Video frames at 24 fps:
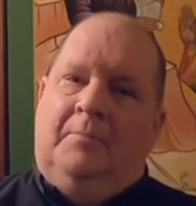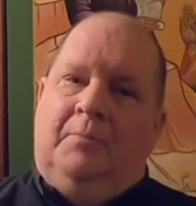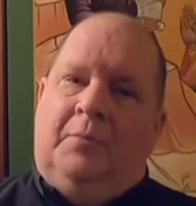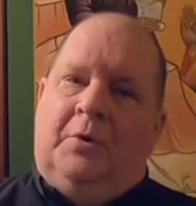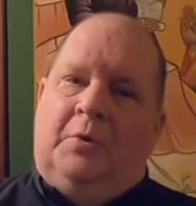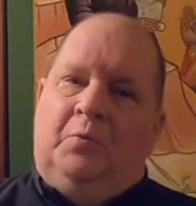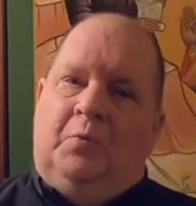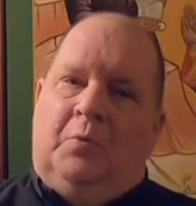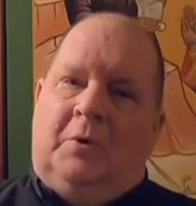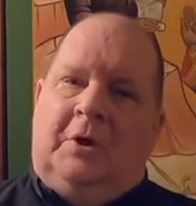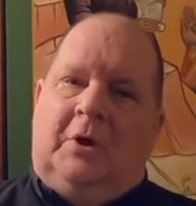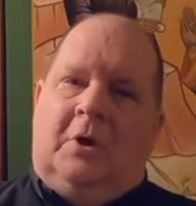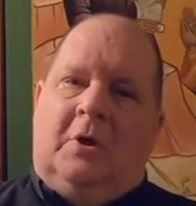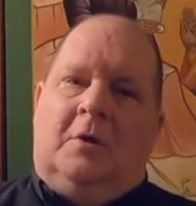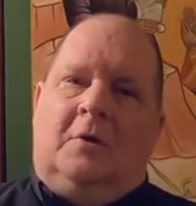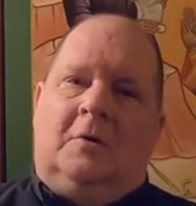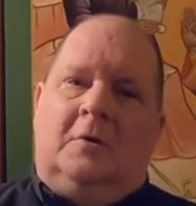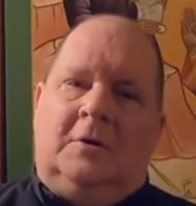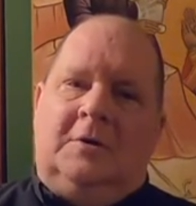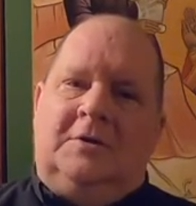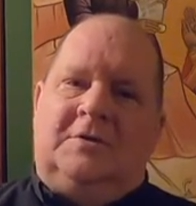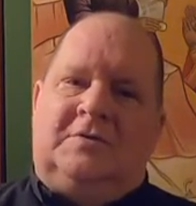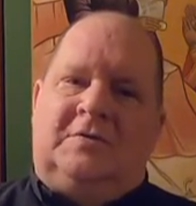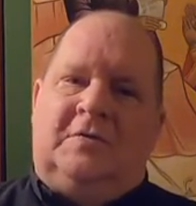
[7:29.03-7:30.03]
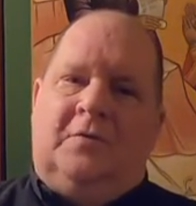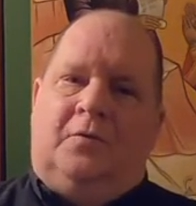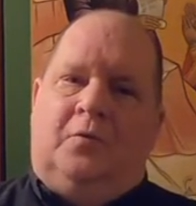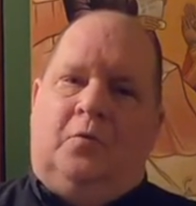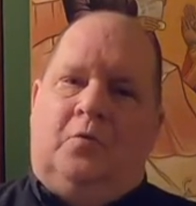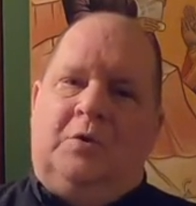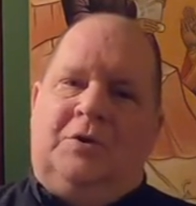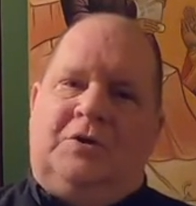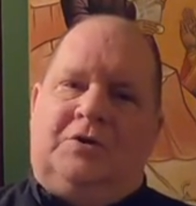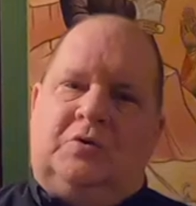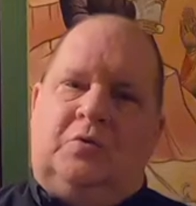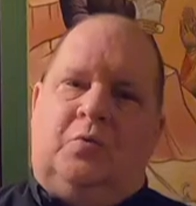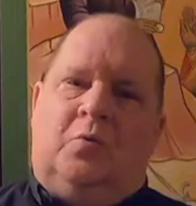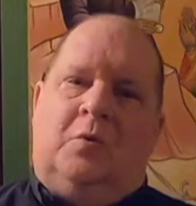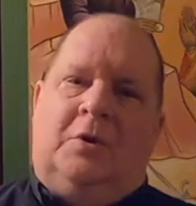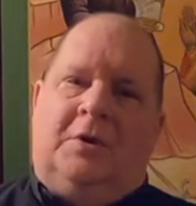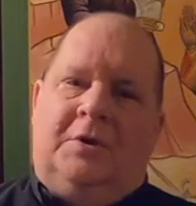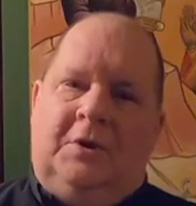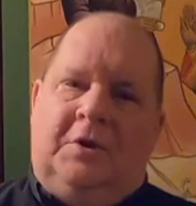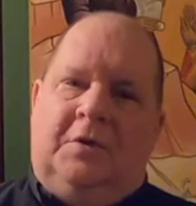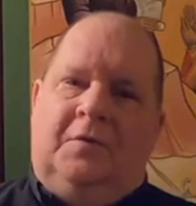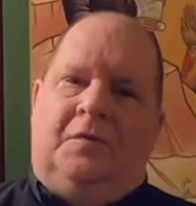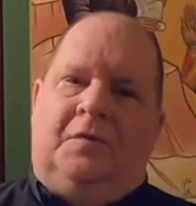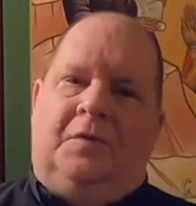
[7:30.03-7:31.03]
but regardless of which
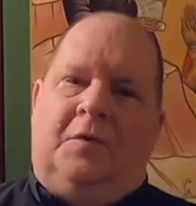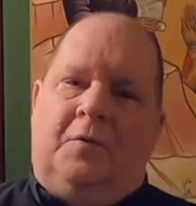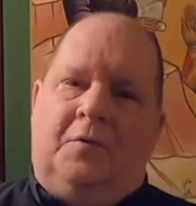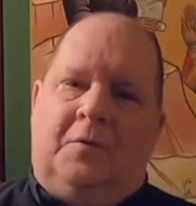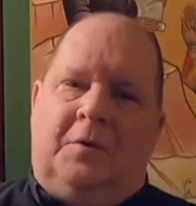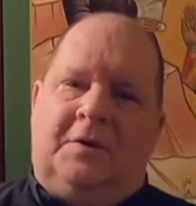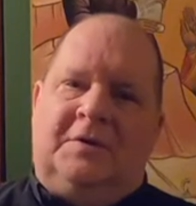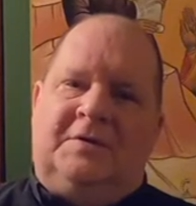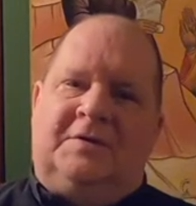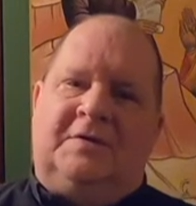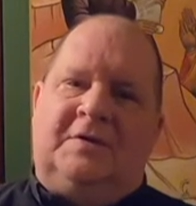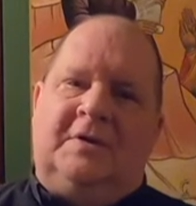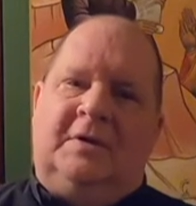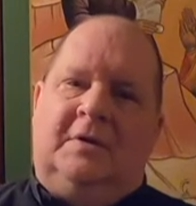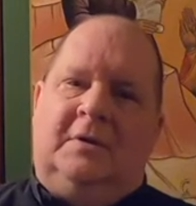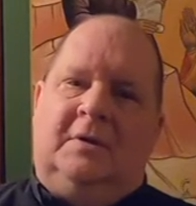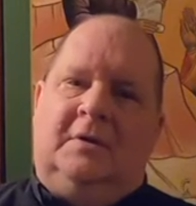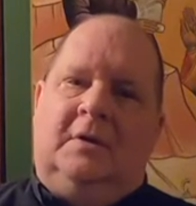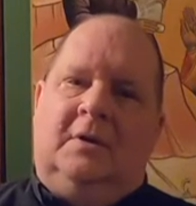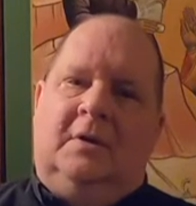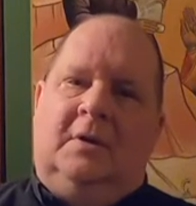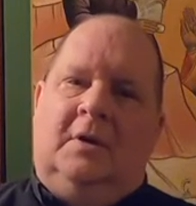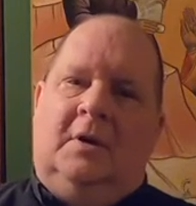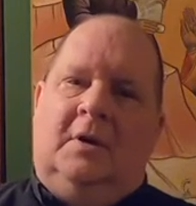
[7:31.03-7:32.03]
one you focus in,